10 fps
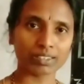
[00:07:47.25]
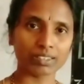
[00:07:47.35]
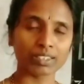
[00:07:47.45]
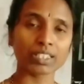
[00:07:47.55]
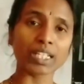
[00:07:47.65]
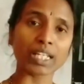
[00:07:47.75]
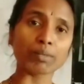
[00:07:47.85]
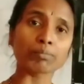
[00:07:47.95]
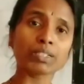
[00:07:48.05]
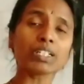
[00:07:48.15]
the
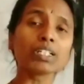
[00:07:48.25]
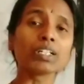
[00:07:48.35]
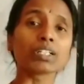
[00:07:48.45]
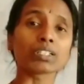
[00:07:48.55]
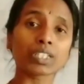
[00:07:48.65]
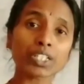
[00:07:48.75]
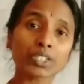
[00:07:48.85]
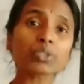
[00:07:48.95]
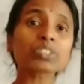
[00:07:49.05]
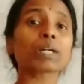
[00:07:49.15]
number that you
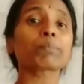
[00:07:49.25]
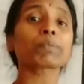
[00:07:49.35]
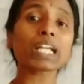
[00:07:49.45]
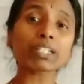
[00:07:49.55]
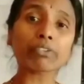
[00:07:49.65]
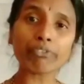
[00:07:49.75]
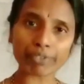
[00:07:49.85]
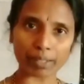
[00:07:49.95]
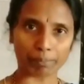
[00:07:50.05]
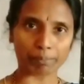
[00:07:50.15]
subtract
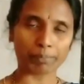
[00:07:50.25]
from,